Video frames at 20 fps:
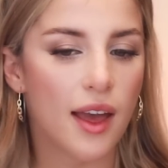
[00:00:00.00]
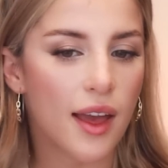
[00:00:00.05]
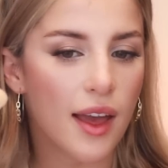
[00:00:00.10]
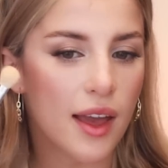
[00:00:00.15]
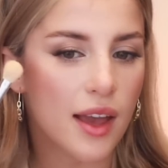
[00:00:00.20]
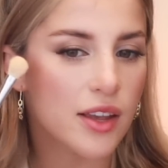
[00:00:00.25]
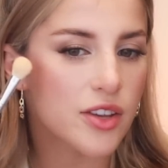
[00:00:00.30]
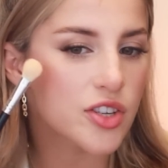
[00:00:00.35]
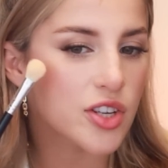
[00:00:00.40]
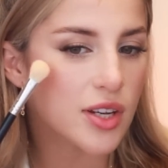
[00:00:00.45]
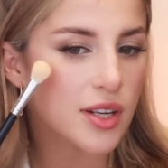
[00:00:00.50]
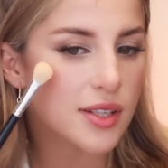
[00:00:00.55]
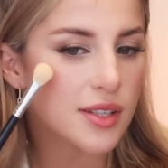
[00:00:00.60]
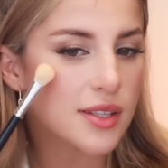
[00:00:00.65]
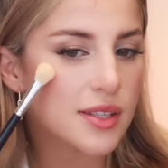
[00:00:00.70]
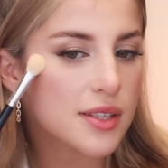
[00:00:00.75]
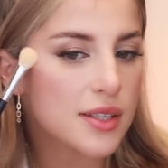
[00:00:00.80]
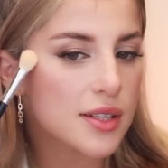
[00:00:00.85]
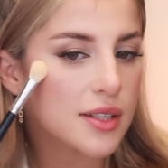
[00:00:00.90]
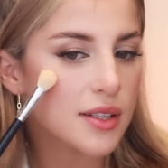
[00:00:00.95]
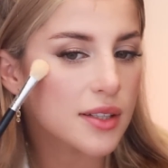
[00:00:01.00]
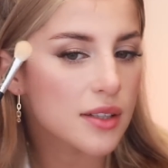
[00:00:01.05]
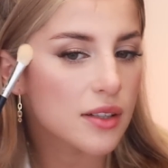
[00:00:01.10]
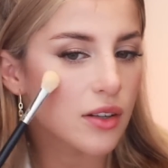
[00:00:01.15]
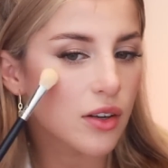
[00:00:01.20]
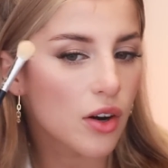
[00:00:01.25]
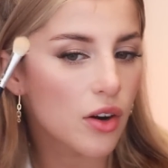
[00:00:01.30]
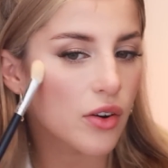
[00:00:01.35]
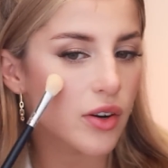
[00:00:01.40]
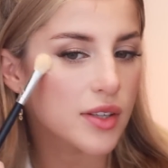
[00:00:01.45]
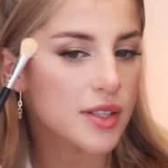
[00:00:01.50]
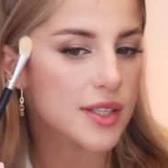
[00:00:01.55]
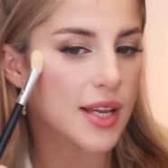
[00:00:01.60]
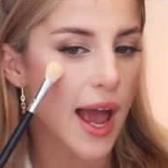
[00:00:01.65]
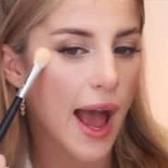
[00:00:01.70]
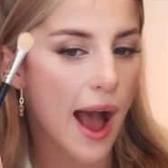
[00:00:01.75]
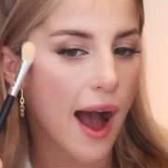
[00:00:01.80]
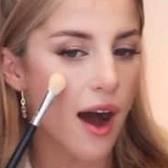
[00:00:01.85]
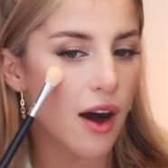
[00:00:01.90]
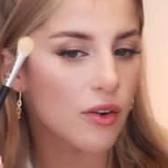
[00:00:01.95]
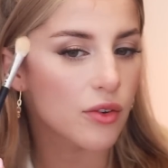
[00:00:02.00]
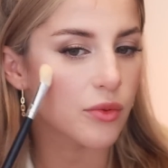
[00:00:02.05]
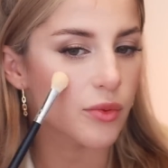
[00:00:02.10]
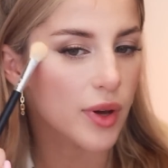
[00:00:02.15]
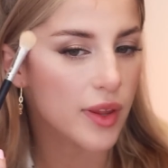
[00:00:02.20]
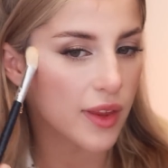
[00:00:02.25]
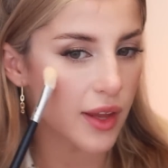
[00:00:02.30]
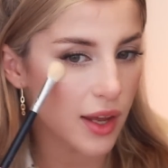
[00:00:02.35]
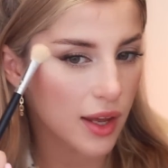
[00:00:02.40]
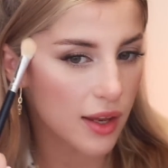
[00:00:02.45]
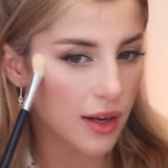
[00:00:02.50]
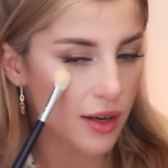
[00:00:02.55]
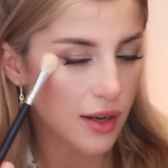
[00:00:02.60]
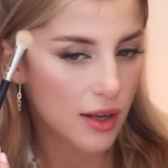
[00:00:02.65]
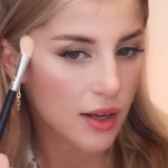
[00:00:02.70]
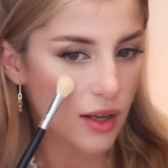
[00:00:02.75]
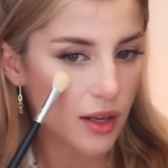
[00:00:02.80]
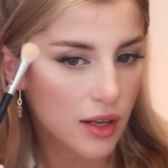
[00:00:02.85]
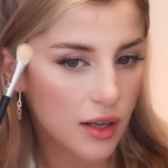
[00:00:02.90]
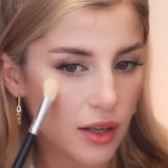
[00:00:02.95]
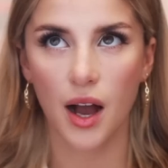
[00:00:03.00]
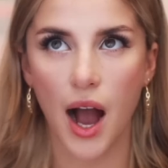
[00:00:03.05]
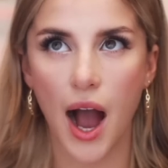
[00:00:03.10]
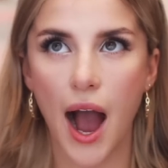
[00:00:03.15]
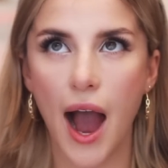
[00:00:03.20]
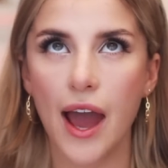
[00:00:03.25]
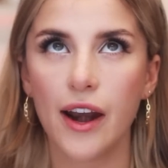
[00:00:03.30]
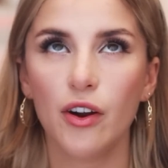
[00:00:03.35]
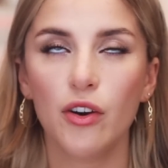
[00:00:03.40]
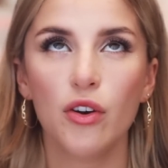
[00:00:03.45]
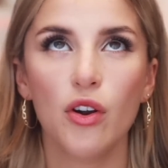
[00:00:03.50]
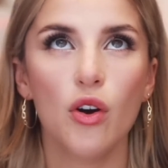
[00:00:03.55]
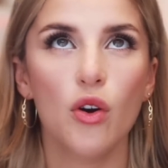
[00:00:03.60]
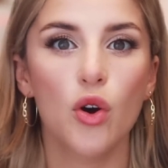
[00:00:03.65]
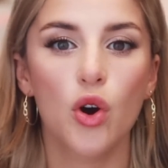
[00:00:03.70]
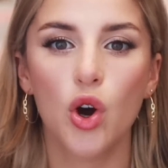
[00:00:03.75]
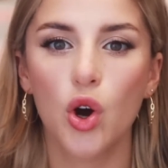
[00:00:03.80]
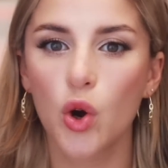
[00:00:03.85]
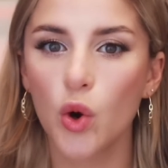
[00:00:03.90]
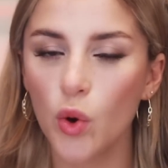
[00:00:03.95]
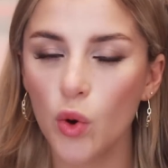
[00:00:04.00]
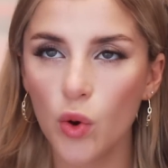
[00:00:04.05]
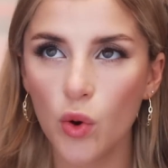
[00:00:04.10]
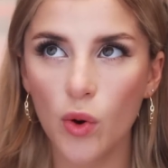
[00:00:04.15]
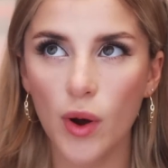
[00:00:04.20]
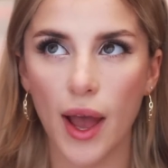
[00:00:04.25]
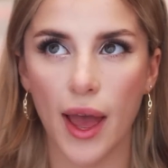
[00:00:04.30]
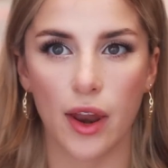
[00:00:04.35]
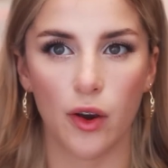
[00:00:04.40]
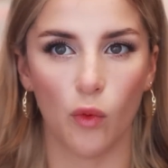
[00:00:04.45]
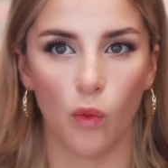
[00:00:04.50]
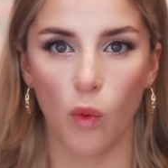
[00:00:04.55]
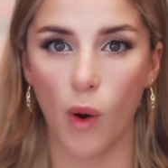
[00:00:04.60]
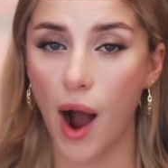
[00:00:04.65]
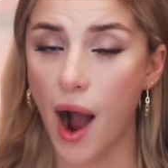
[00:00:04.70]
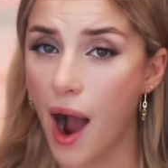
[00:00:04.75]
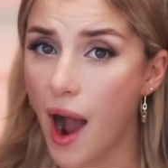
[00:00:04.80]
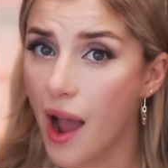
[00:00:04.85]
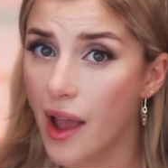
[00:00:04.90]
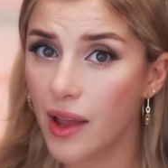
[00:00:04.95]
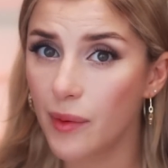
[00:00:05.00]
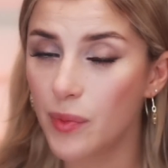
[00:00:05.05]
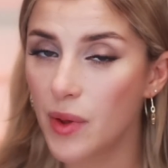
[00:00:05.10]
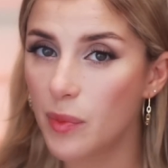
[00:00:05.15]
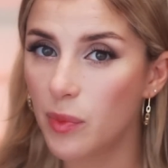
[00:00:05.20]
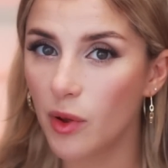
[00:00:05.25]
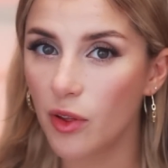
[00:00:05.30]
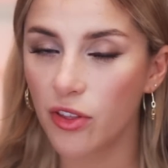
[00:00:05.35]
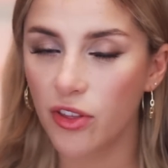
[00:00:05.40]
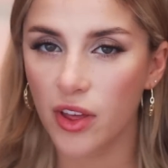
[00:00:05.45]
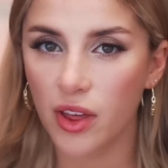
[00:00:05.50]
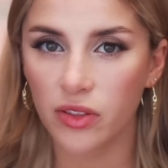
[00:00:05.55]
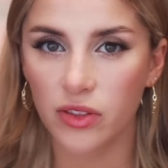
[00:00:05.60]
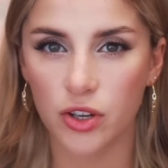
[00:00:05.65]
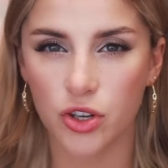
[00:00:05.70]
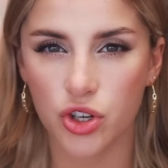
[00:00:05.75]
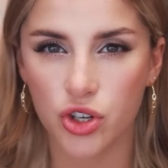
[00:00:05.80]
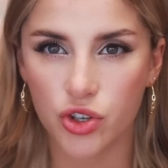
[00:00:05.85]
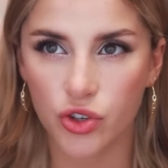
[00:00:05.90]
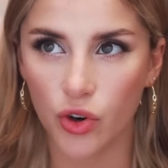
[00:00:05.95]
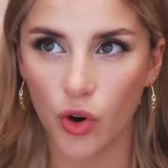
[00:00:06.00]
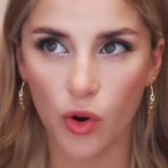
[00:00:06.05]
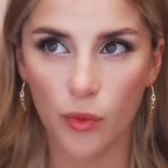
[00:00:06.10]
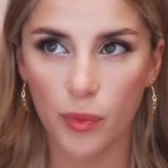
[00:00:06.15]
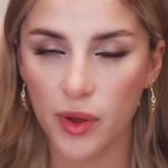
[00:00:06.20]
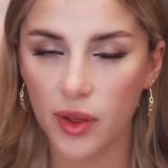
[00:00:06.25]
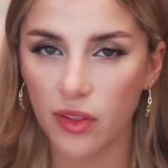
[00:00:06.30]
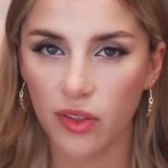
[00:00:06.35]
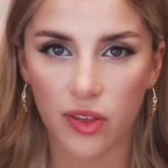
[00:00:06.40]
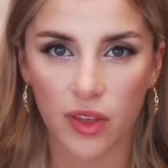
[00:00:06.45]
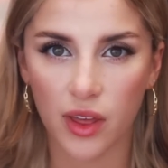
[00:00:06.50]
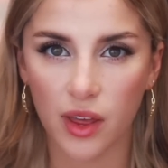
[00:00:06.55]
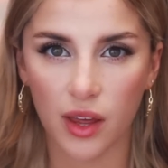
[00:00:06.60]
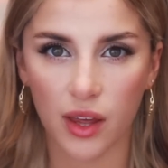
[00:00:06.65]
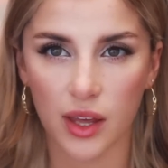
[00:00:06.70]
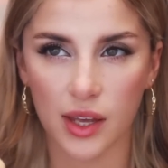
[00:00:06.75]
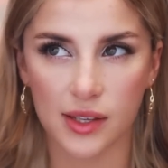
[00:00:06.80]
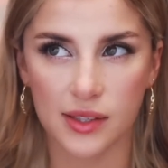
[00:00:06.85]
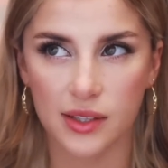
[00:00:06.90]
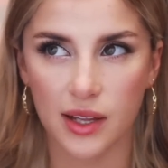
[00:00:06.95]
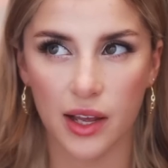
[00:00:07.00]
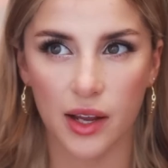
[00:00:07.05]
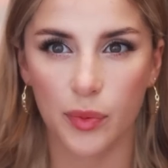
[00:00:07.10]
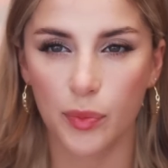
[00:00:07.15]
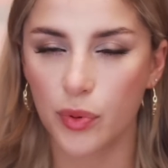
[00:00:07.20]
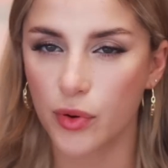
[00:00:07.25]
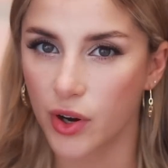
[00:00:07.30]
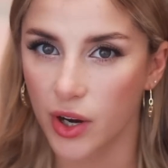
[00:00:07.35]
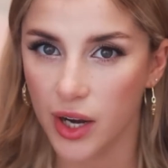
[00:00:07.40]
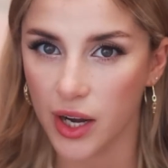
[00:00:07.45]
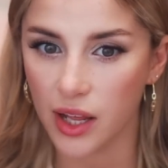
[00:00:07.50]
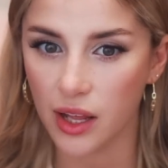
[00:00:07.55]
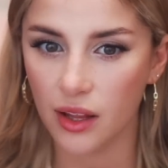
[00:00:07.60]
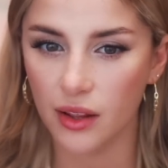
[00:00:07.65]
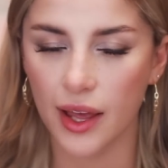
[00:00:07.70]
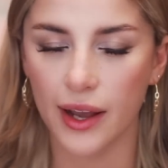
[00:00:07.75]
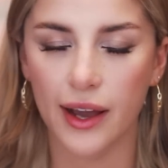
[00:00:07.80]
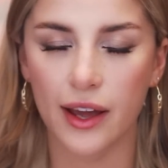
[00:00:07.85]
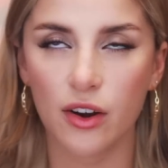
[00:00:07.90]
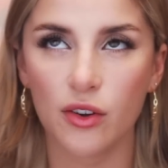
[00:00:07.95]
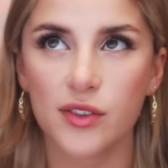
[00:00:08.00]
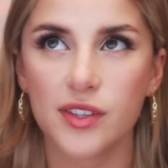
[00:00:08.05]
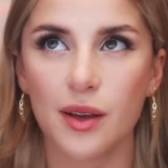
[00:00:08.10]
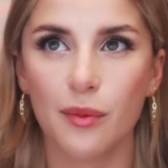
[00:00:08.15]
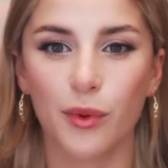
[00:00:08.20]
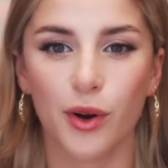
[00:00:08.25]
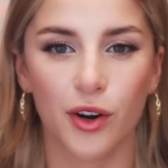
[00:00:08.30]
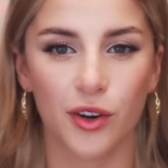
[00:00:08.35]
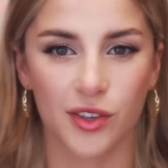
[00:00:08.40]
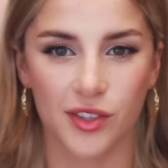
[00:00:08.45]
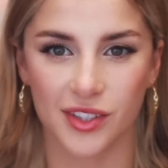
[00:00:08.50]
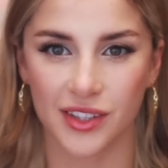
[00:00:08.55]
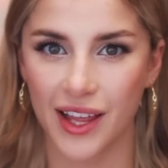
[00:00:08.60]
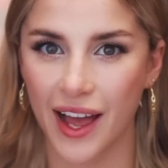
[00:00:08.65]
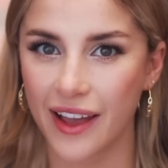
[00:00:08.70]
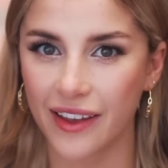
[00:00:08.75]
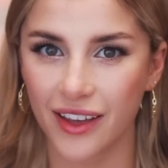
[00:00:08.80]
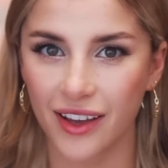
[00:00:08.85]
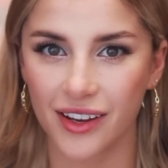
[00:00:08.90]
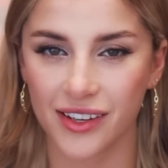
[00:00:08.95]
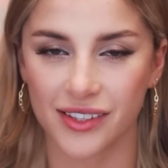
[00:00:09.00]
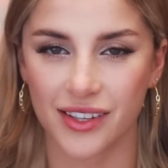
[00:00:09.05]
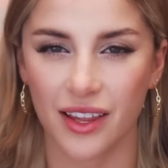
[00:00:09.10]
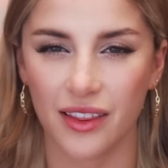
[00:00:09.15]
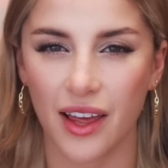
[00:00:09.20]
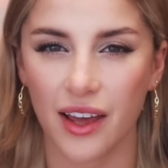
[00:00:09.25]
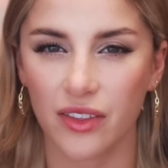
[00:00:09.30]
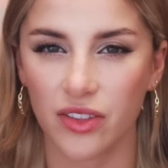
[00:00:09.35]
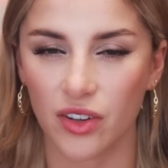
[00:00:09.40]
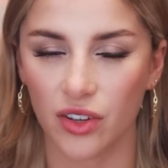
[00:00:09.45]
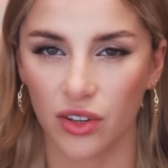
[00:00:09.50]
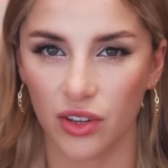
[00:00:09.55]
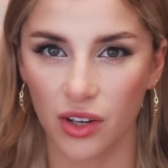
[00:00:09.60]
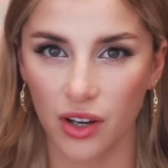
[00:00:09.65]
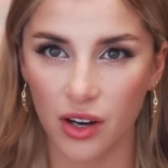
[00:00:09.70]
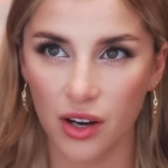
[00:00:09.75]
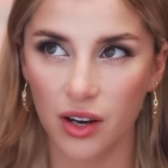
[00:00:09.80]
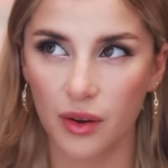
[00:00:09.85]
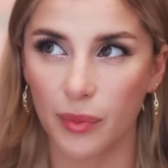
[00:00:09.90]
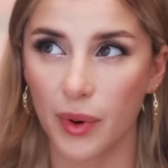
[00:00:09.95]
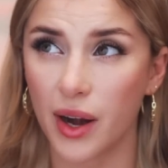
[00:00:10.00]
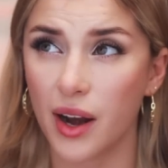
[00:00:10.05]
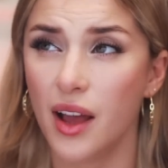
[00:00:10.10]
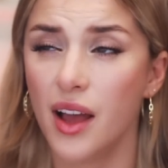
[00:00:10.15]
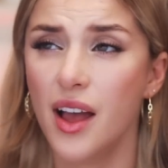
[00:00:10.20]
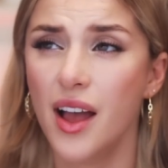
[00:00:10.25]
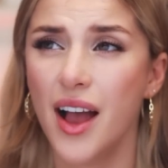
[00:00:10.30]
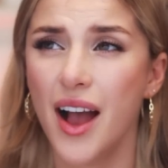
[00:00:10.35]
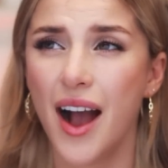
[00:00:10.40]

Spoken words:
and just go to town with it. I don't know who and why people think the strobing thing is like pretty. Like, I know some girls like it because they like the look, but